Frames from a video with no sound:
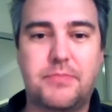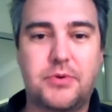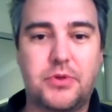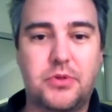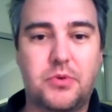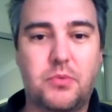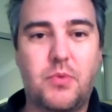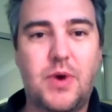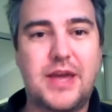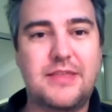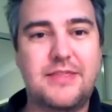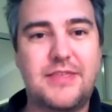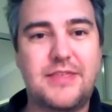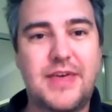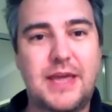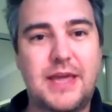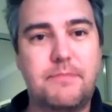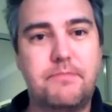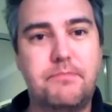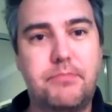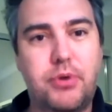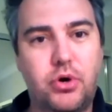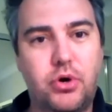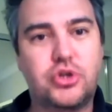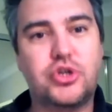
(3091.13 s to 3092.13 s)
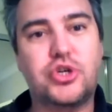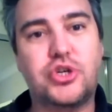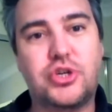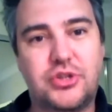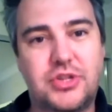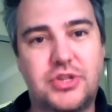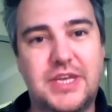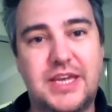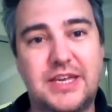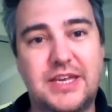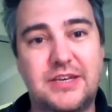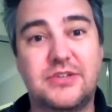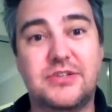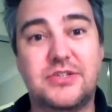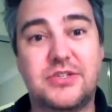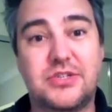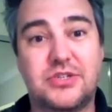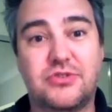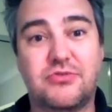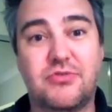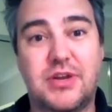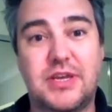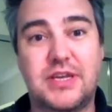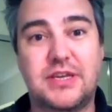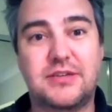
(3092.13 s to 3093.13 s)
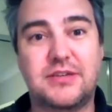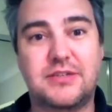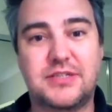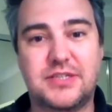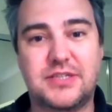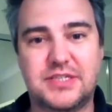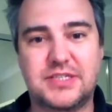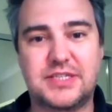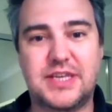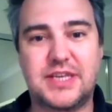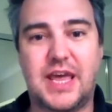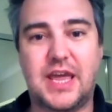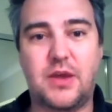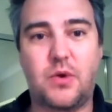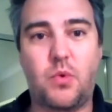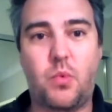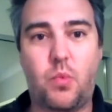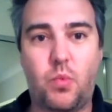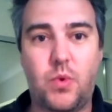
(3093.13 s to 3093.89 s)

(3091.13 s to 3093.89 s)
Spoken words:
but the way they pushed the industry to say,